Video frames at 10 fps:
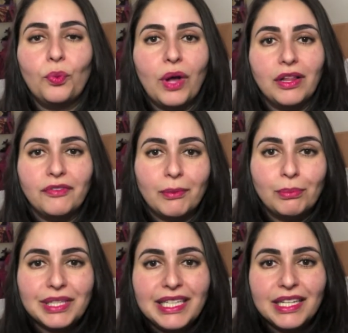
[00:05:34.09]
Well, if I'm
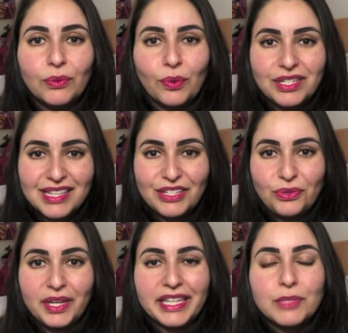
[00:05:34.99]
bleeding, what is that doing?